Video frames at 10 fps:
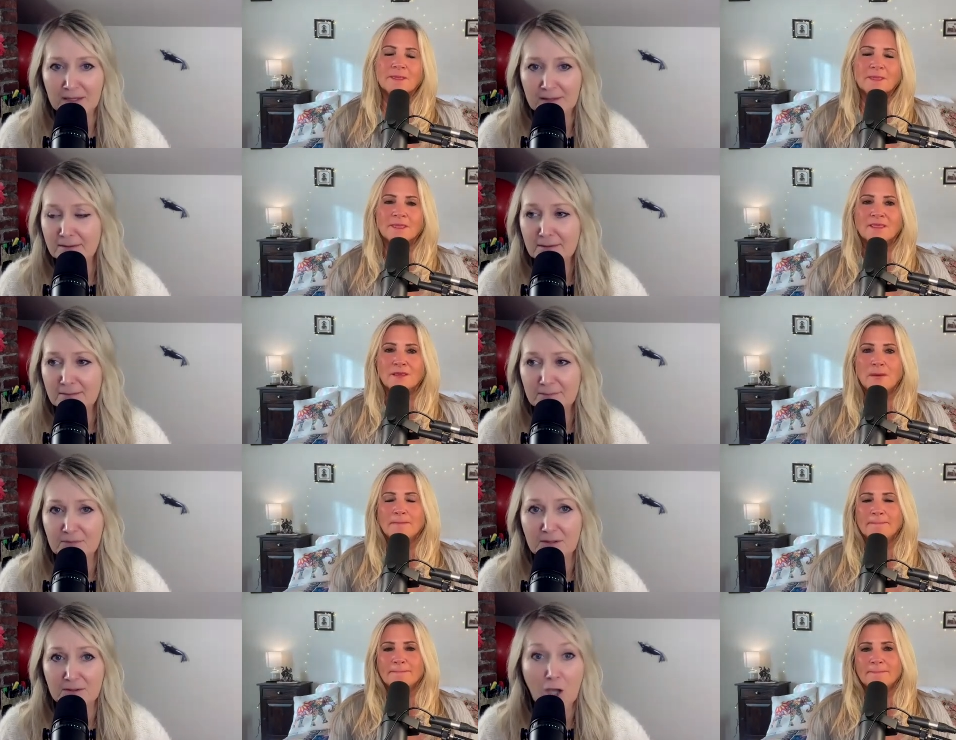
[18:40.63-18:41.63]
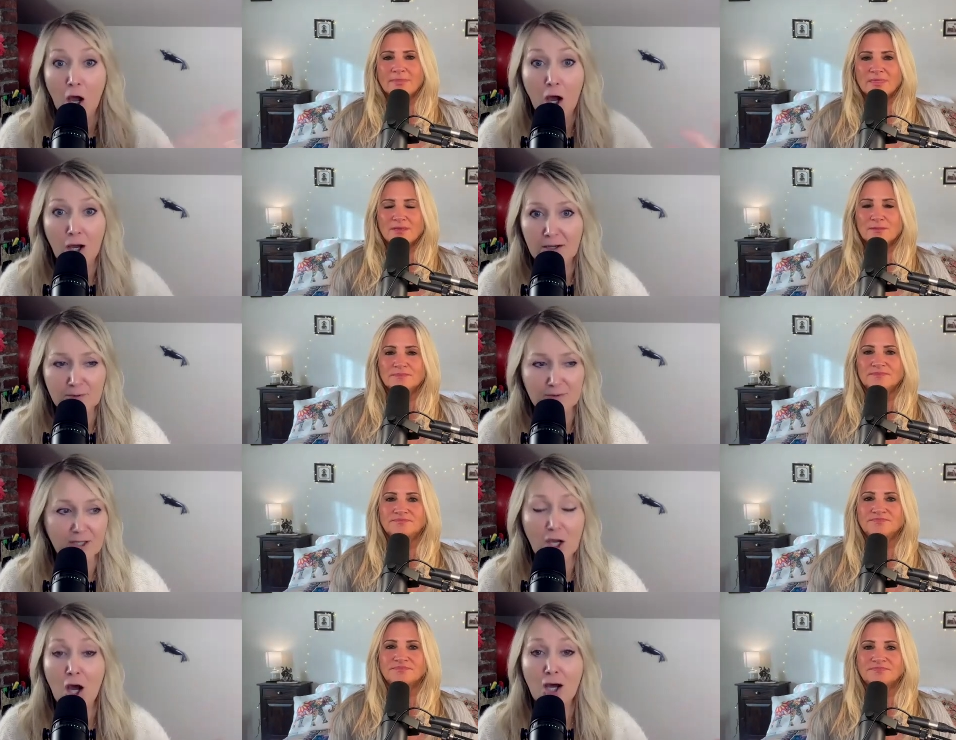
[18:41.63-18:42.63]
Speaker 1: the the god or the
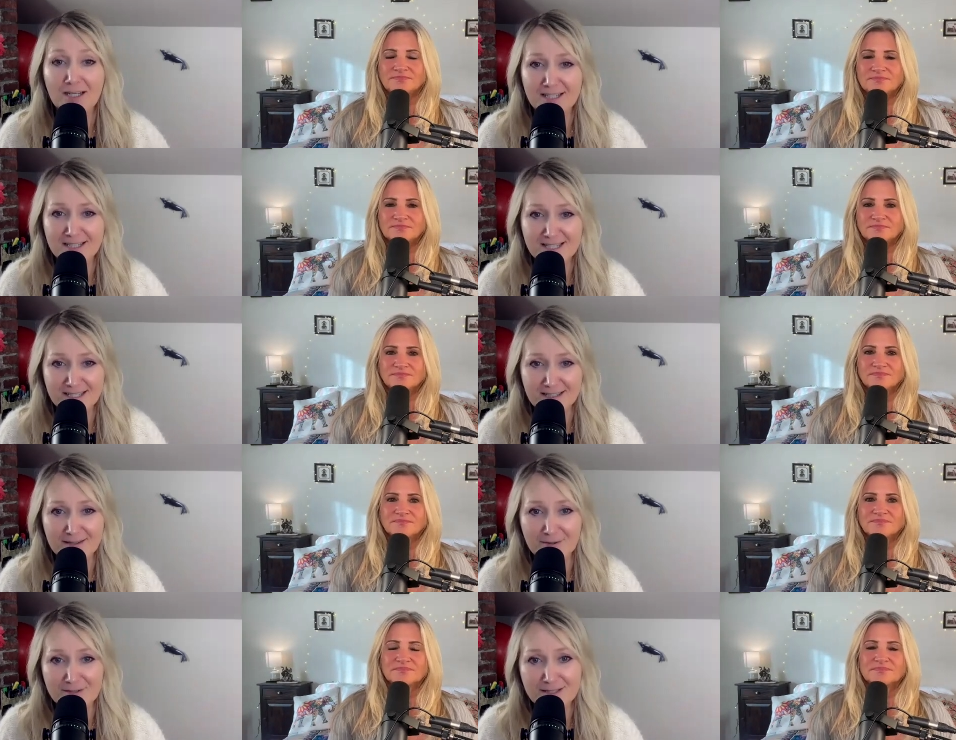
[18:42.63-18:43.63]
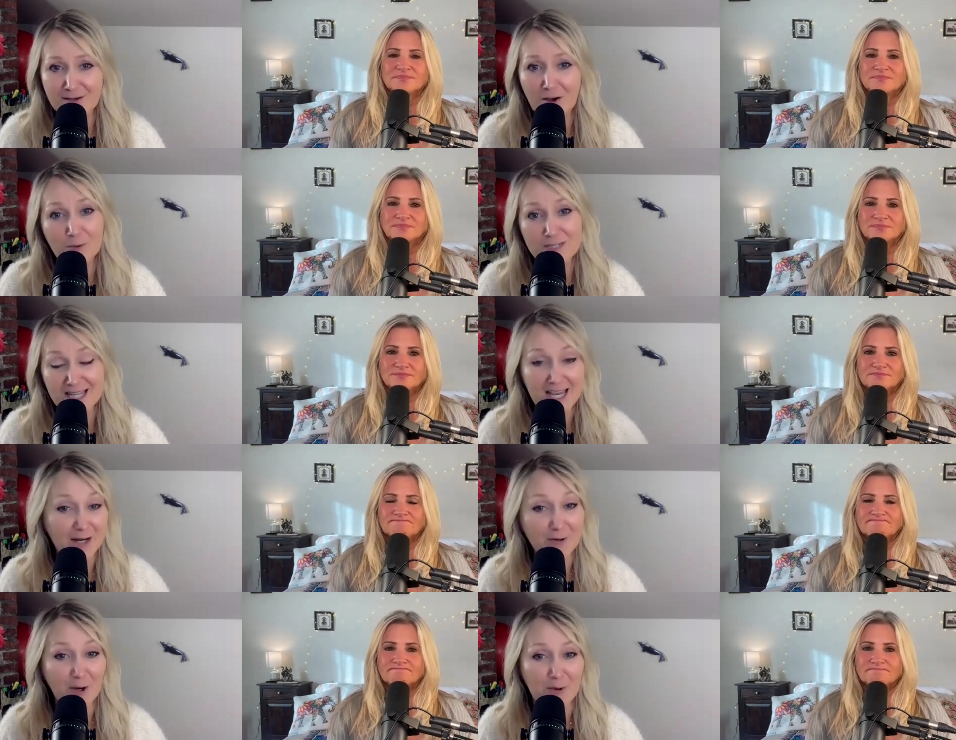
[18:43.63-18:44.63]
goddess and there's always the
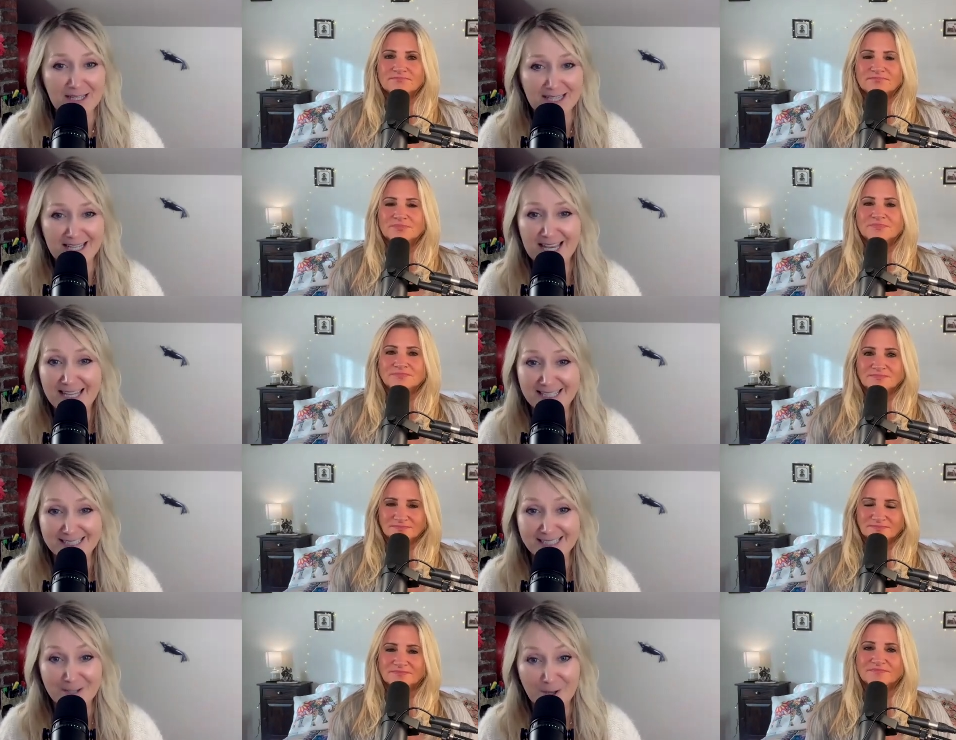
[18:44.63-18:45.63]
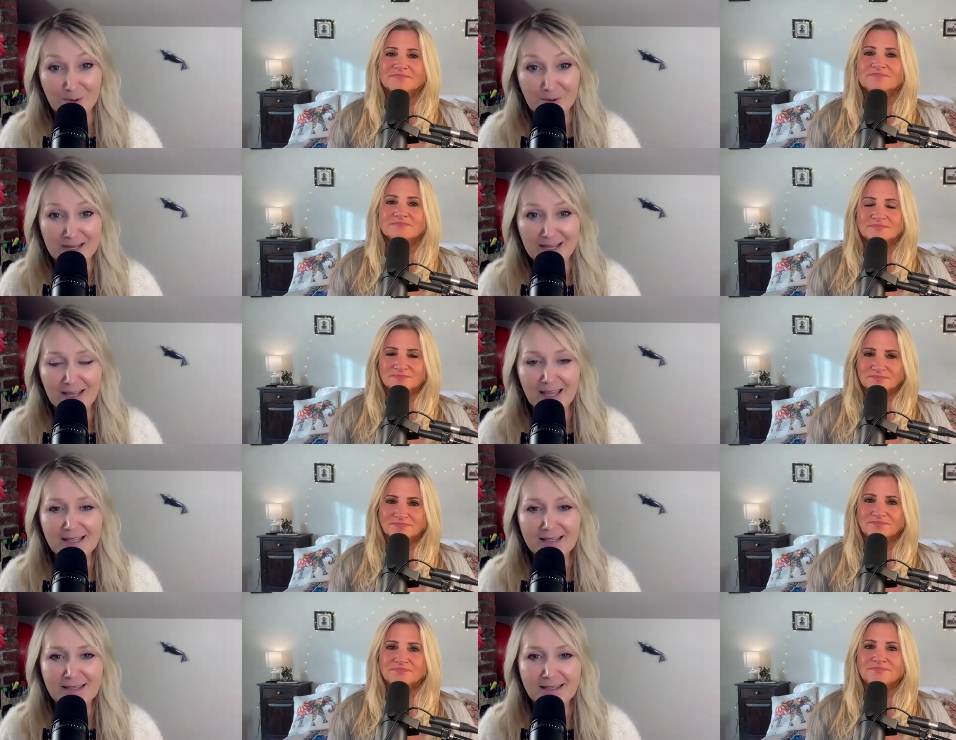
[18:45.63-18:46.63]
hero at the end you know
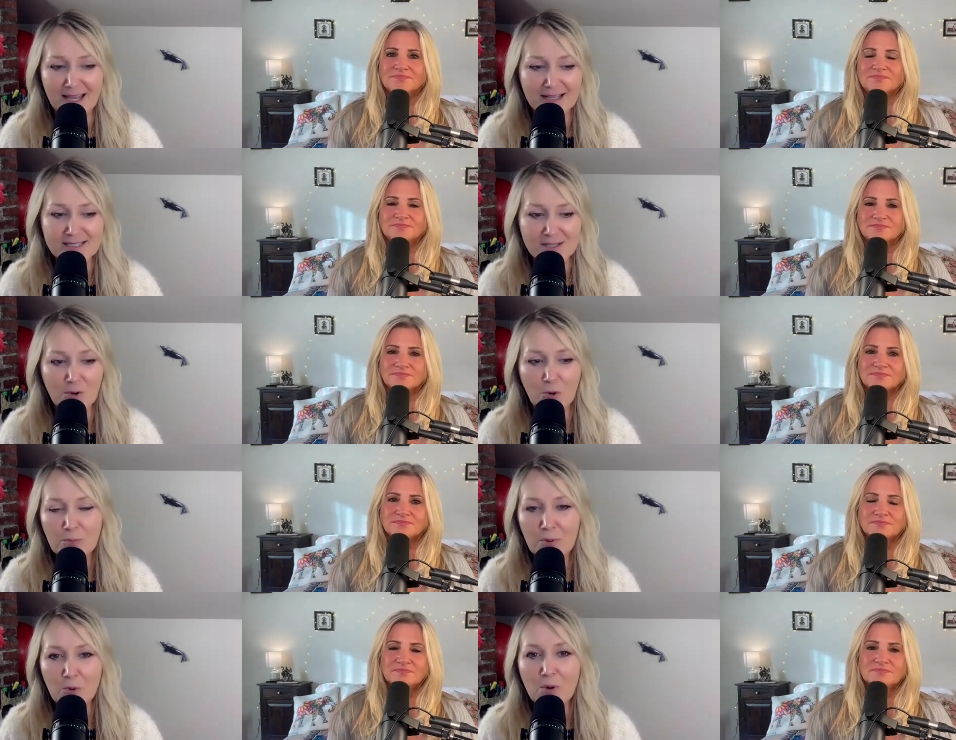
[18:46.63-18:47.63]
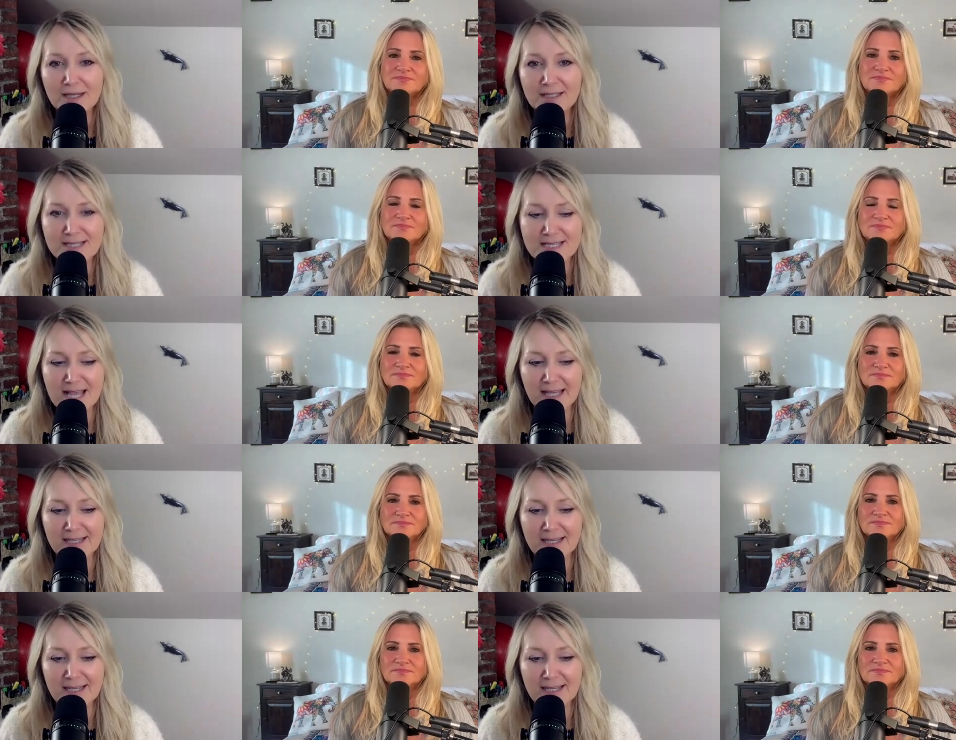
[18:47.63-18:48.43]
and that's the whole point is that